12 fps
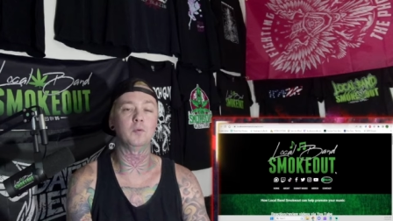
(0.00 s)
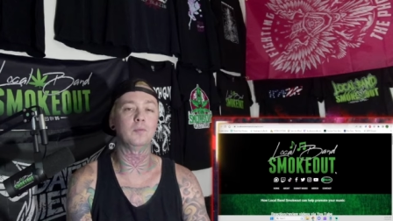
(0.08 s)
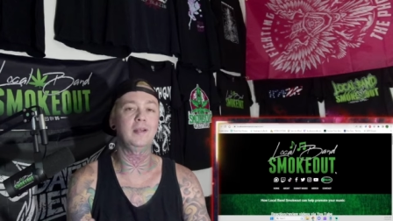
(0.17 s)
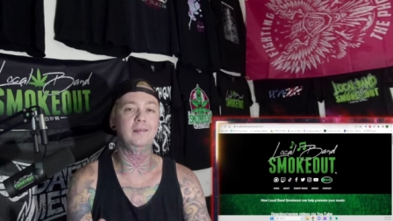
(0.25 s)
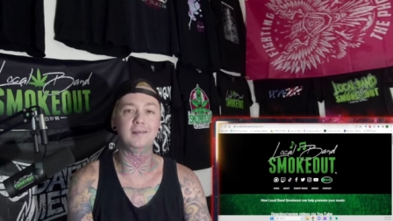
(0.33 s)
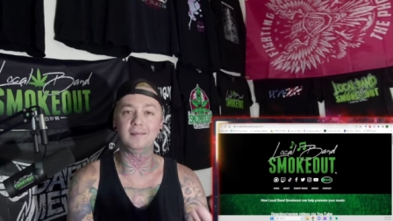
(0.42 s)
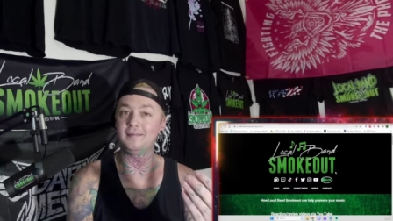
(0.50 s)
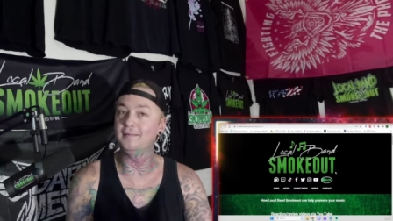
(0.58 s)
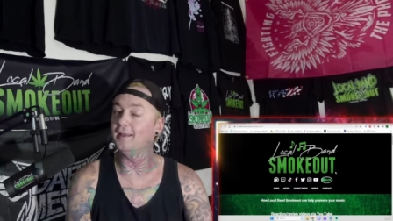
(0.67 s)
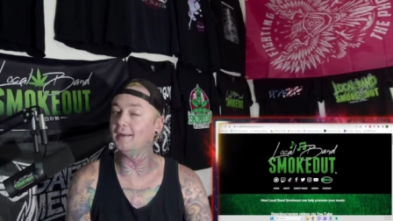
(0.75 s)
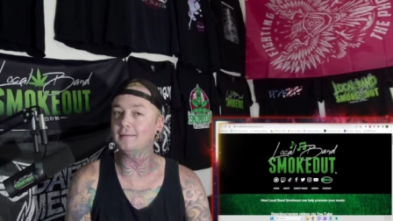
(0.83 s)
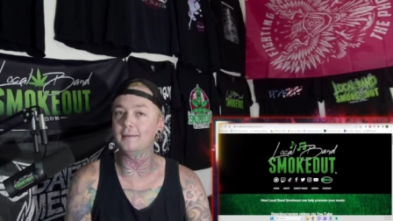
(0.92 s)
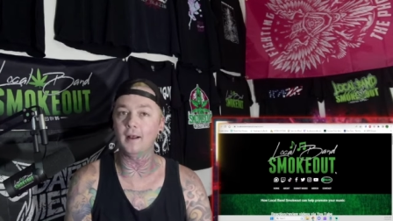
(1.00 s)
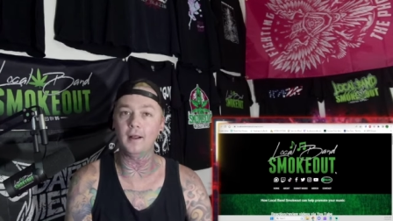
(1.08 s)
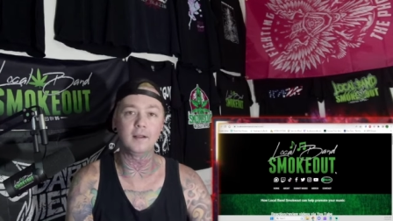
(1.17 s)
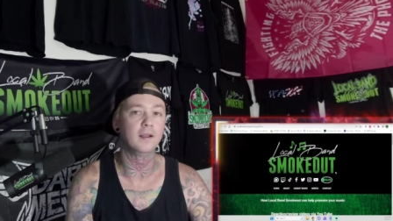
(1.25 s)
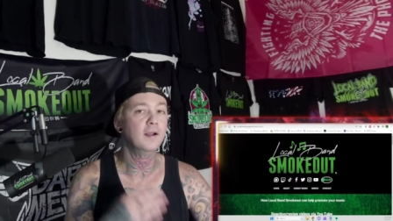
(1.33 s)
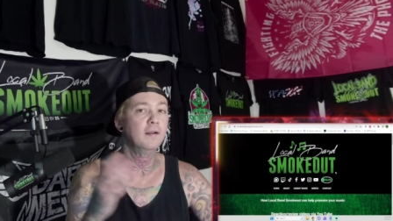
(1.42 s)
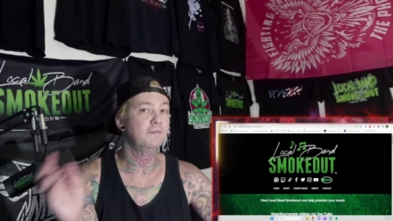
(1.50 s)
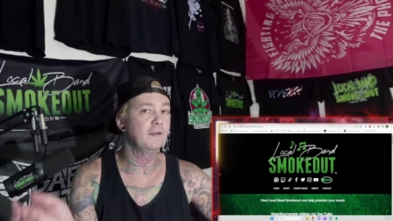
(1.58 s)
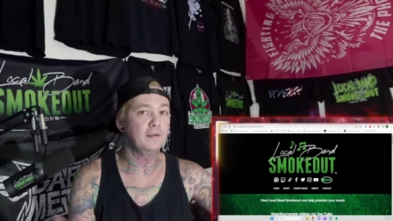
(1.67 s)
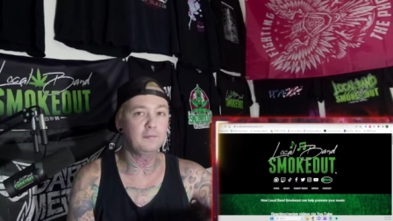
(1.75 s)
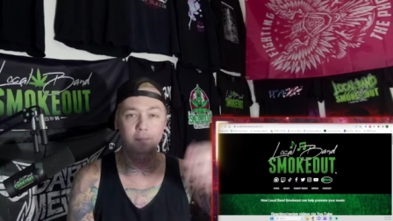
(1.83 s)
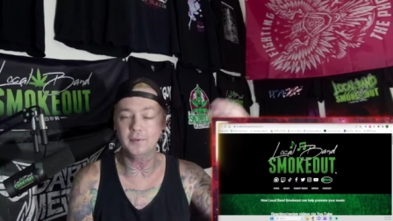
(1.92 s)
reasons, TikTok,
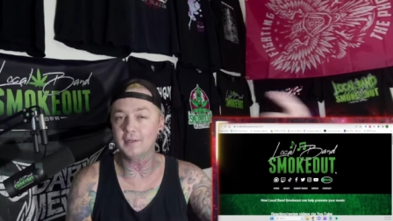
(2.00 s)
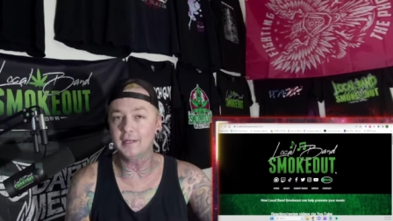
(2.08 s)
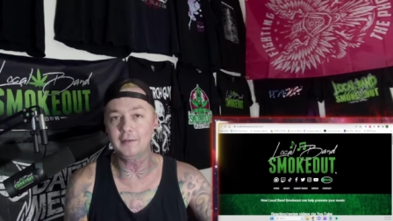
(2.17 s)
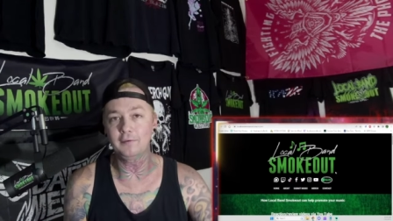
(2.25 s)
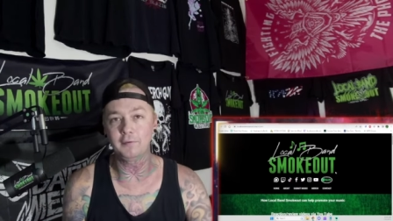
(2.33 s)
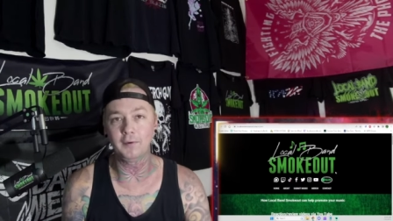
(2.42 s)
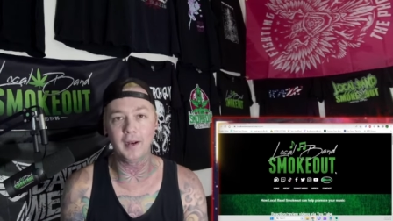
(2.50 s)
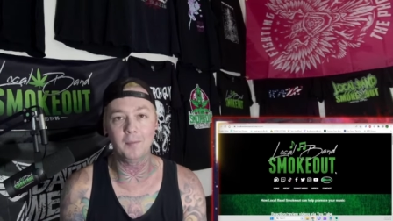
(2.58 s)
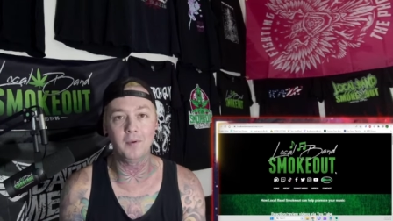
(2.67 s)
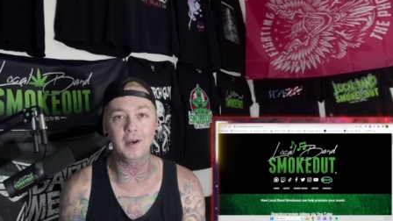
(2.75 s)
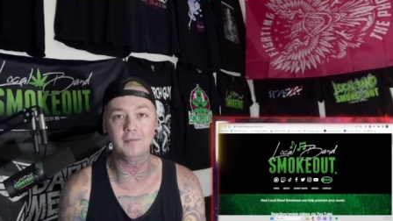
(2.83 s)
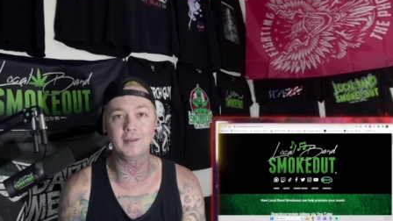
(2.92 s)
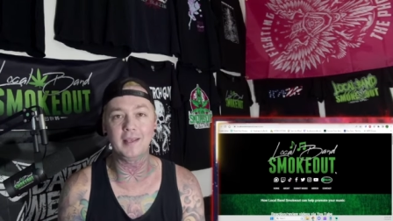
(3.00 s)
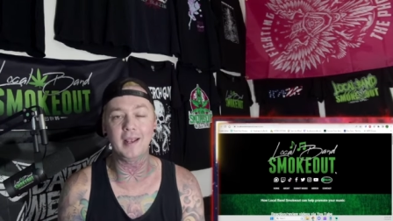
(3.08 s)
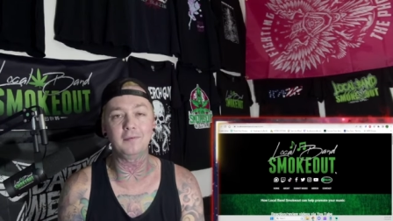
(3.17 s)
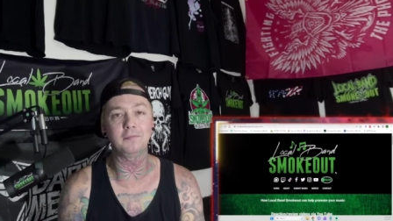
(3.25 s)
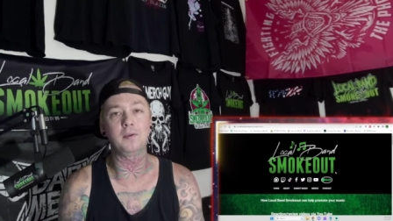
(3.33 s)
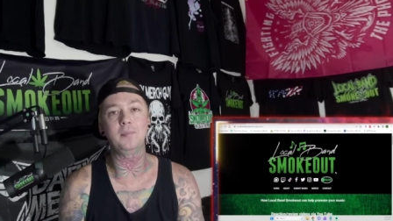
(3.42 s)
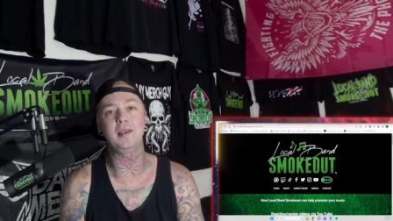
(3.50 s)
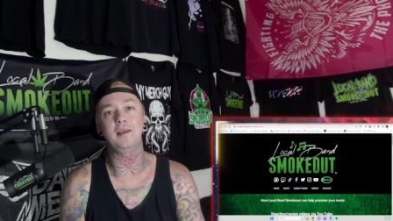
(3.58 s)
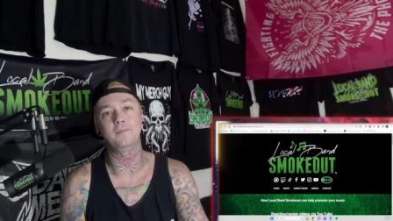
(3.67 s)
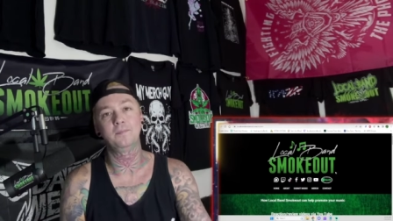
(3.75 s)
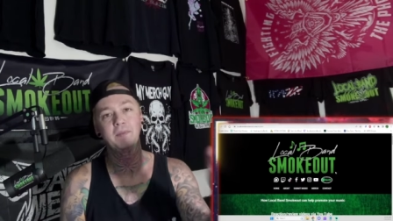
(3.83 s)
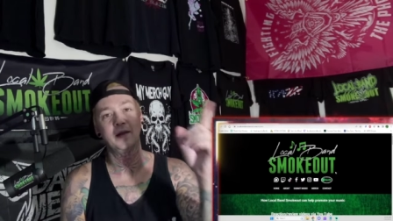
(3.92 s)
Facebook, Instagram, whatever the case may
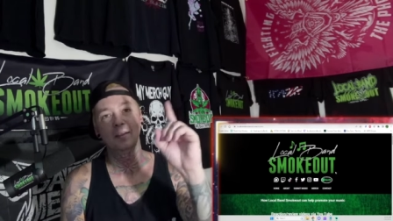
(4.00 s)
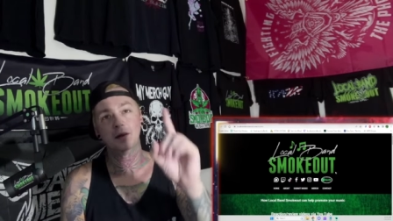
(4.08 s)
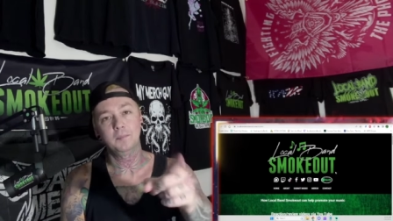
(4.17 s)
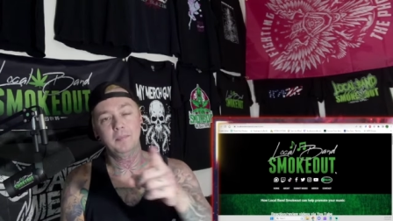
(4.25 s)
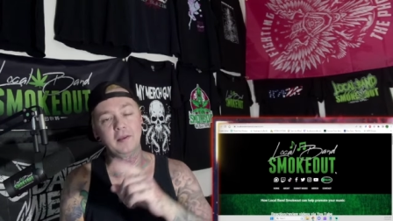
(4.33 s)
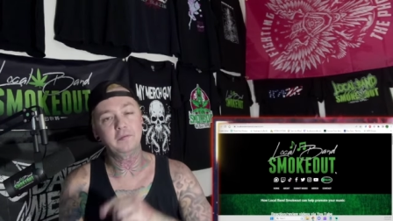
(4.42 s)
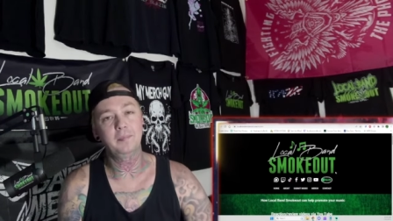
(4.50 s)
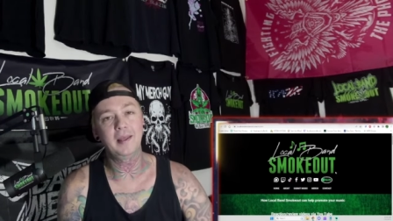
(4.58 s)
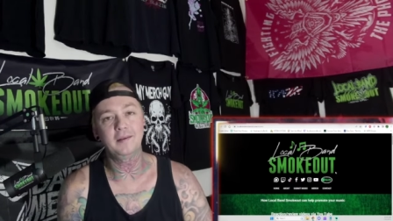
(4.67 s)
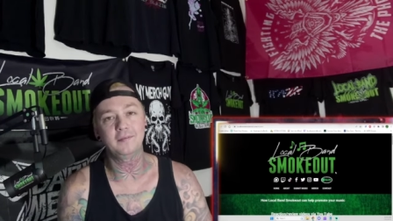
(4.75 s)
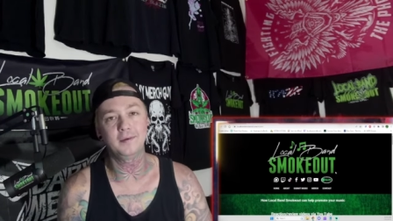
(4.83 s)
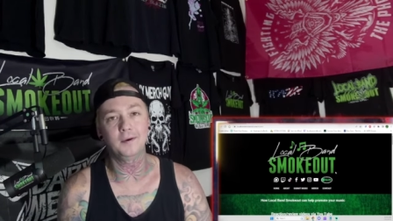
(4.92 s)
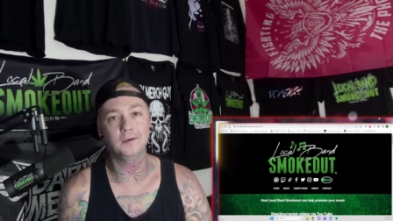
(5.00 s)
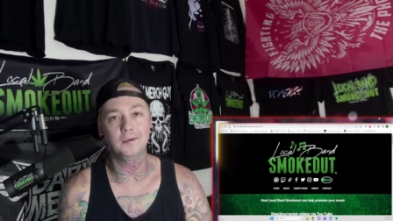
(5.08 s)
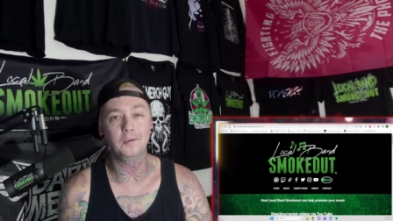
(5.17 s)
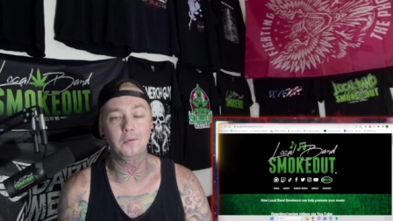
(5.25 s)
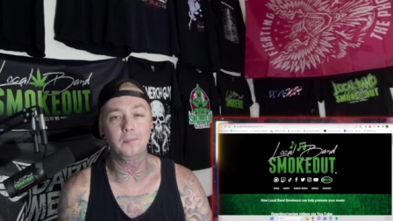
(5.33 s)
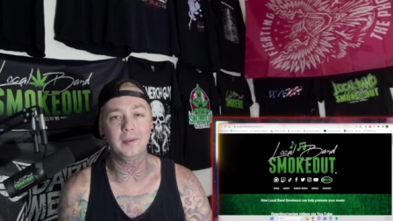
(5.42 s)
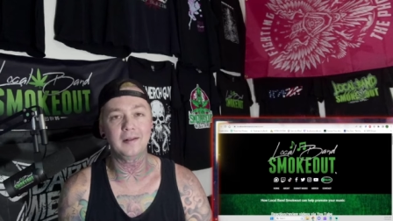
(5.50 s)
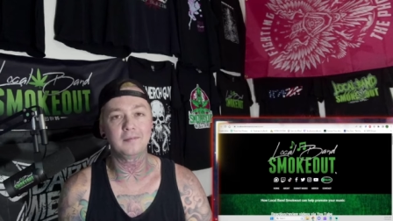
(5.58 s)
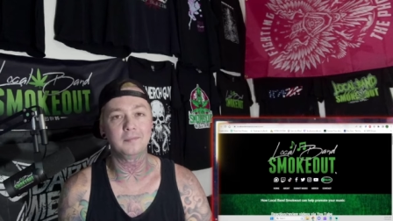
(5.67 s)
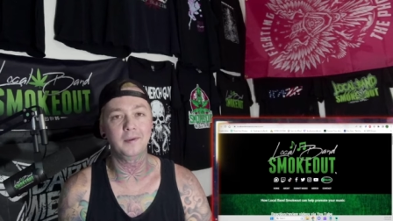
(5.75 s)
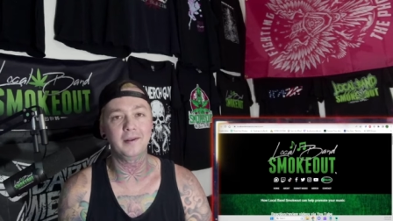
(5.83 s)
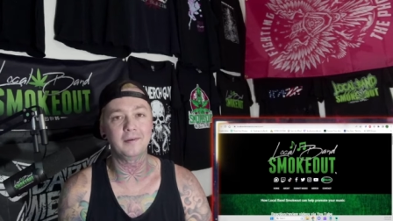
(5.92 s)
be, Best bet is to go to
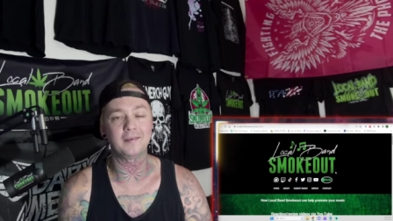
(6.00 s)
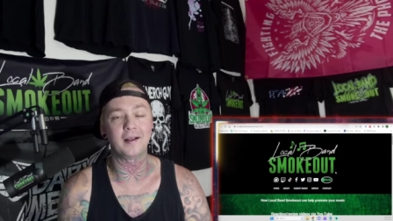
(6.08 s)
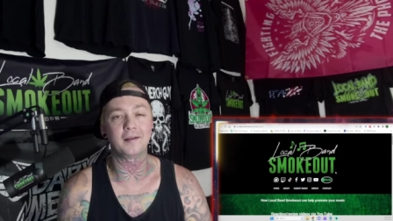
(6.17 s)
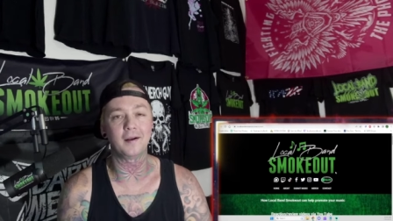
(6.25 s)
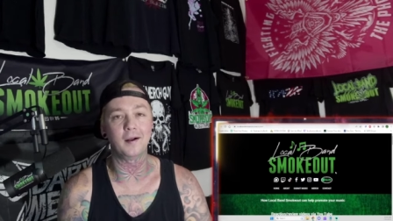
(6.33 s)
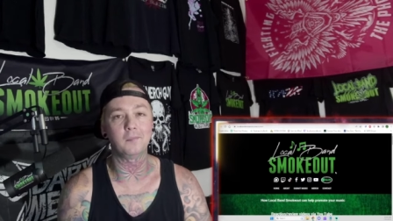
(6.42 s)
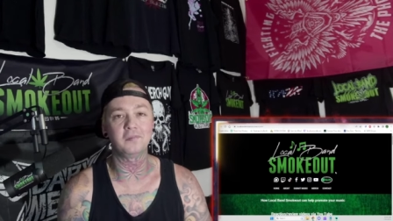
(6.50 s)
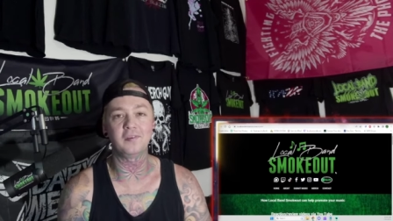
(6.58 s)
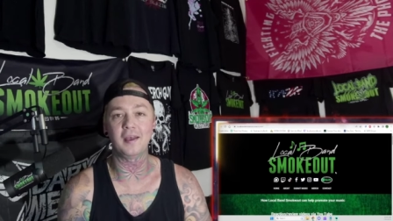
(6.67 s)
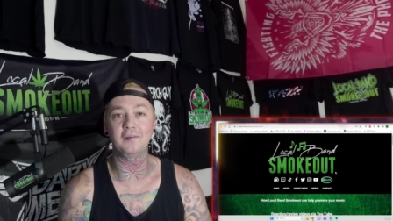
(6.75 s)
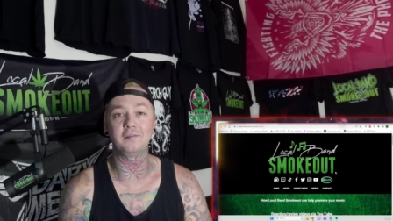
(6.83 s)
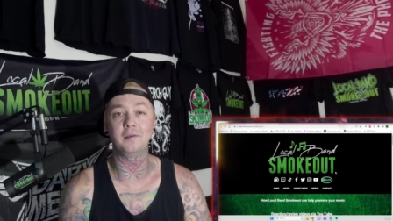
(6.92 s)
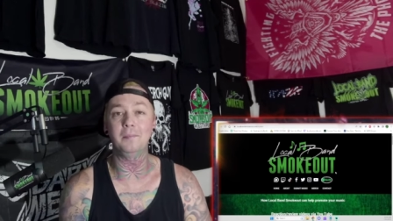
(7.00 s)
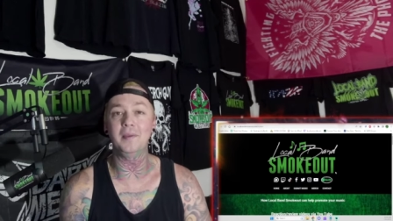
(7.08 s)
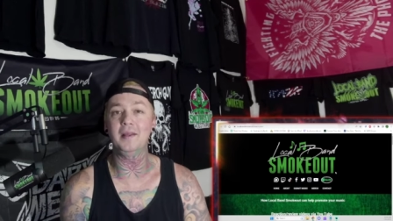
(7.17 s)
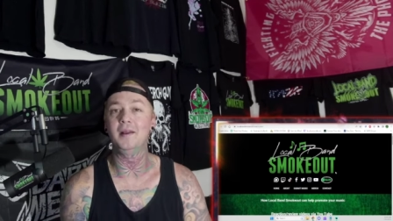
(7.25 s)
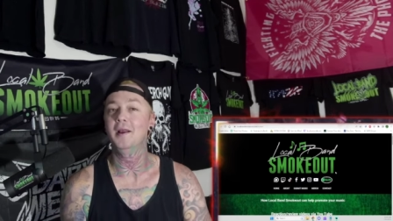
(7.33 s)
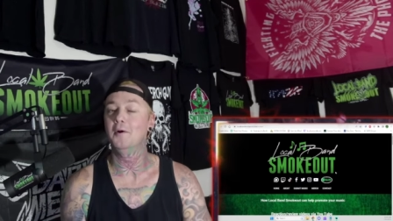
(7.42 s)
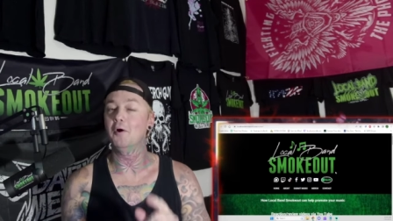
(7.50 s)
localbandsmokeout.com slash submit.